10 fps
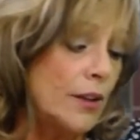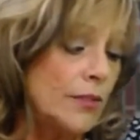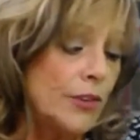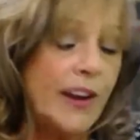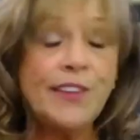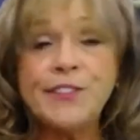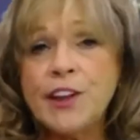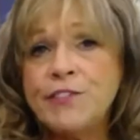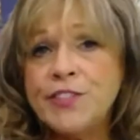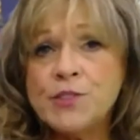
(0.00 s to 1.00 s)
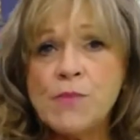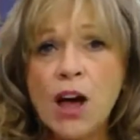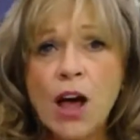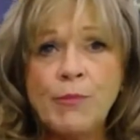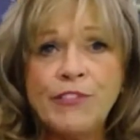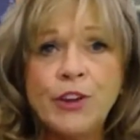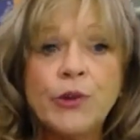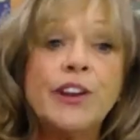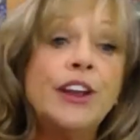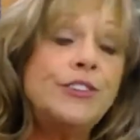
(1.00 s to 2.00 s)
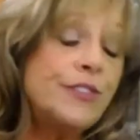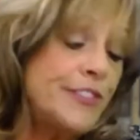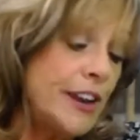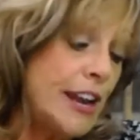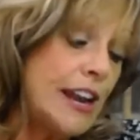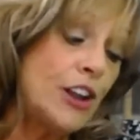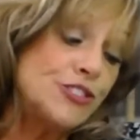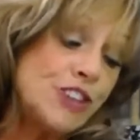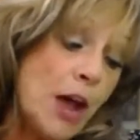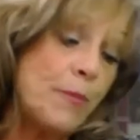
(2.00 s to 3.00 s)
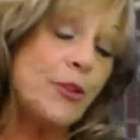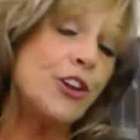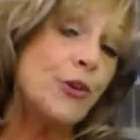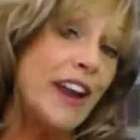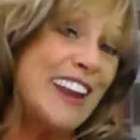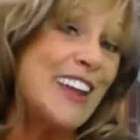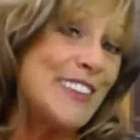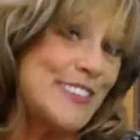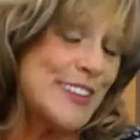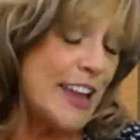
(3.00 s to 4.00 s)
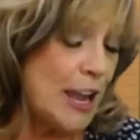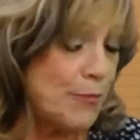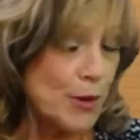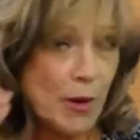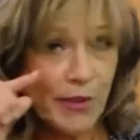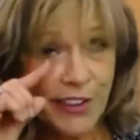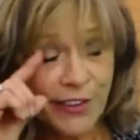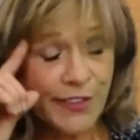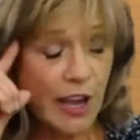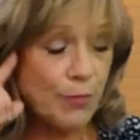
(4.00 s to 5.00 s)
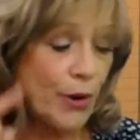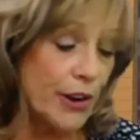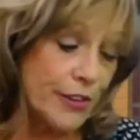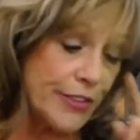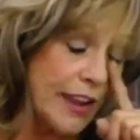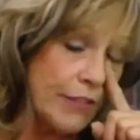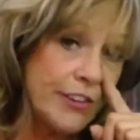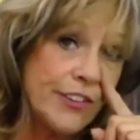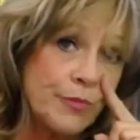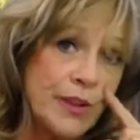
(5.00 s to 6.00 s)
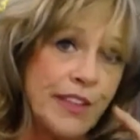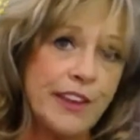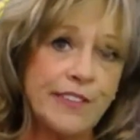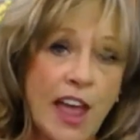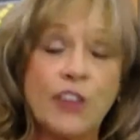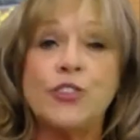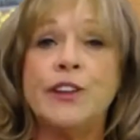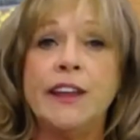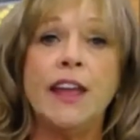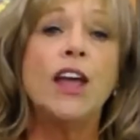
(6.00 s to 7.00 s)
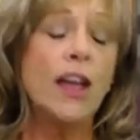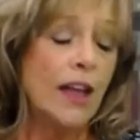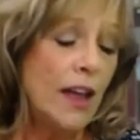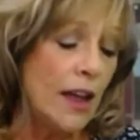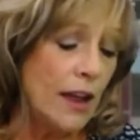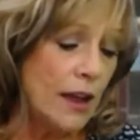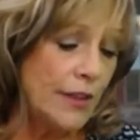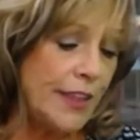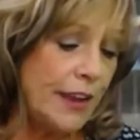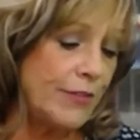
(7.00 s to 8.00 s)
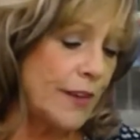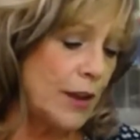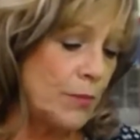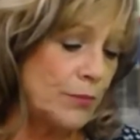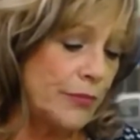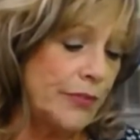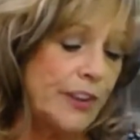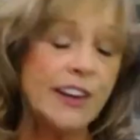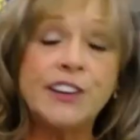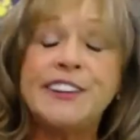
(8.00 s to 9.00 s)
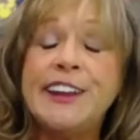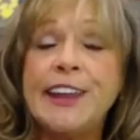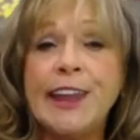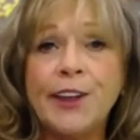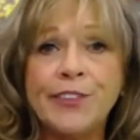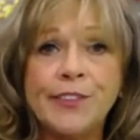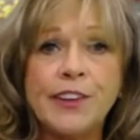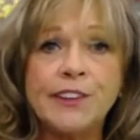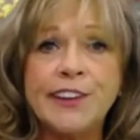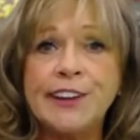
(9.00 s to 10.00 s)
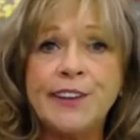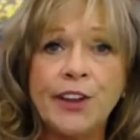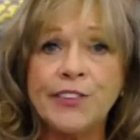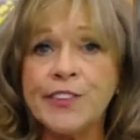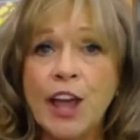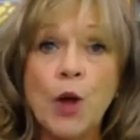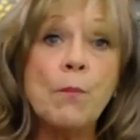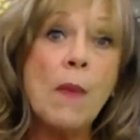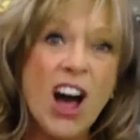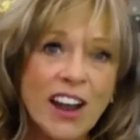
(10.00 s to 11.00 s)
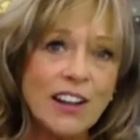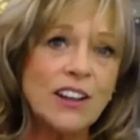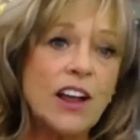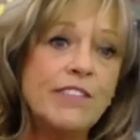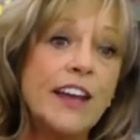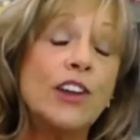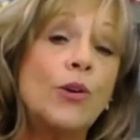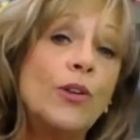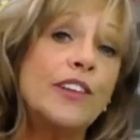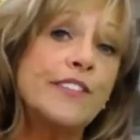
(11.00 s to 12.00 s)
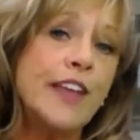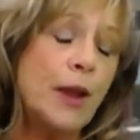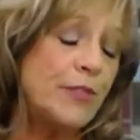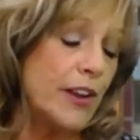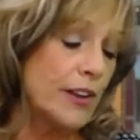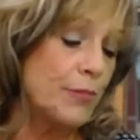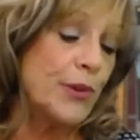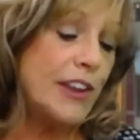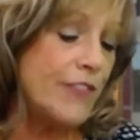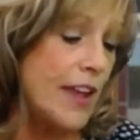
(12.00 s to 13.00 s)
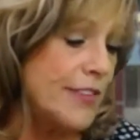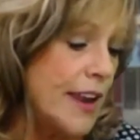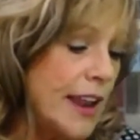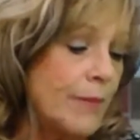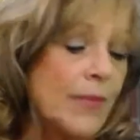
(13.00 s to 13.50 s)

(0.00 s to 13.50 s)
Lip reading: Great stuff at the Mob. If you're interested in El Chapo, The Great Escape, remember the escape artist? They have a display that's actually, they've done a detailed scale model of that whole escape tunnel. Pretty fascinating.